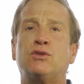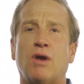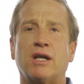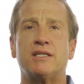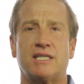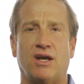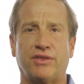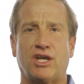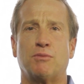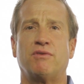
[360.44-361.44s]
drugless
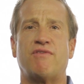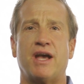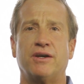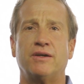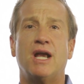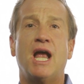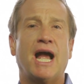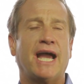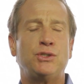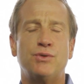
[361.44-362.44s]
healthcare provider.
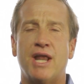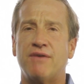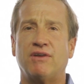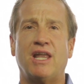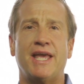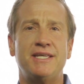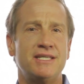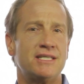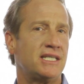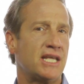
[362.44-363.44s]
I do not have a
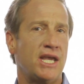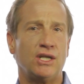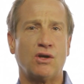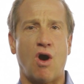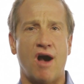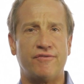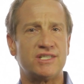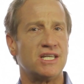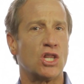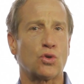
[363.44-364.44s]
license to tell you to go off
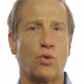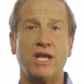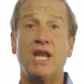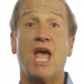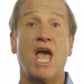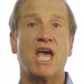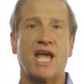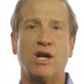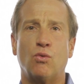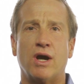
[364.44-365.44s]
Synthroid, and
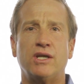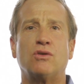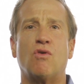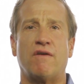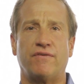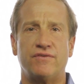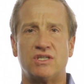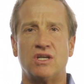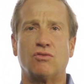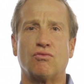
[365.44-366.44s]
I don't want you to go off of
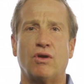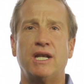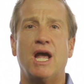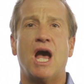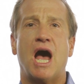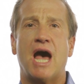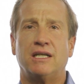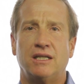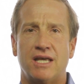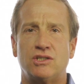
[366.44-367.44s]
Synthroid
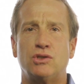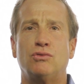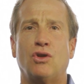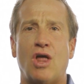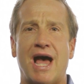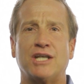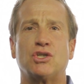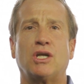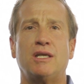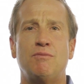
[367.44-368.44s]
unless you
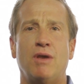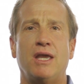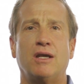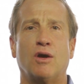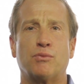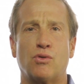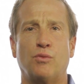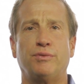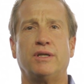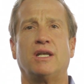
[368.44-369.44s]
logically make
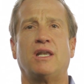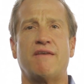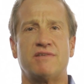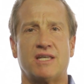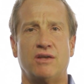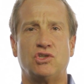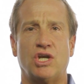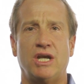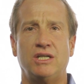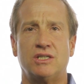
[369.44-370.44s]
appropriate lifestyle
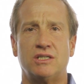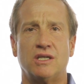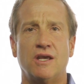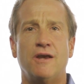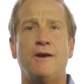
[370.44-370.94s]
changes.